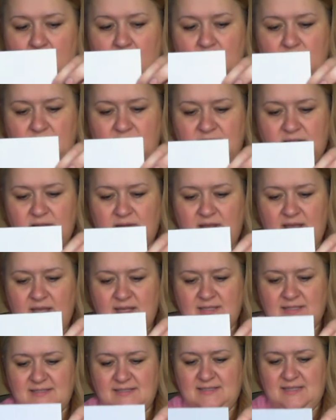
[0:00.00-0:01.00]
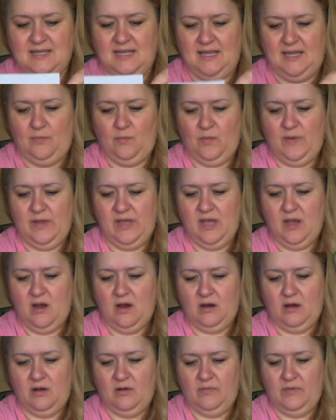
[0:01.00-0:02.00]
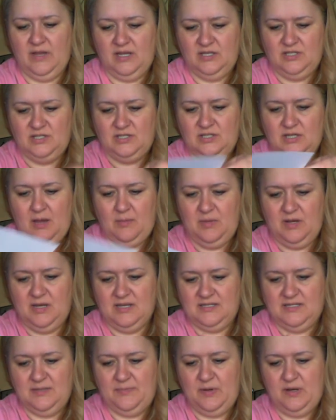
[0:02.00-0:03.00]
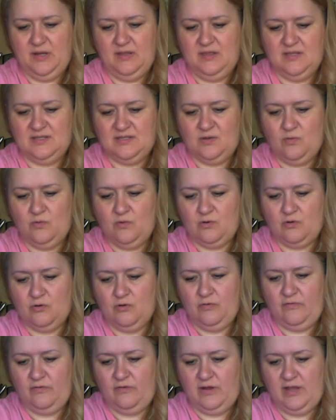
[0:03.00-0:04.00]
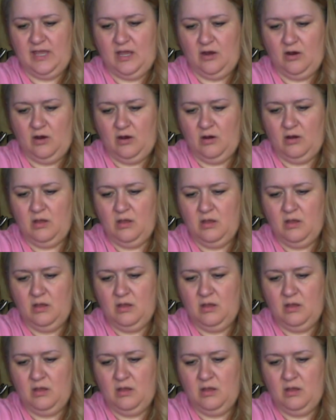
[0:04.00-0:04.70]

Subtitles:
So let's see. I'm going to dip it in this corner over here,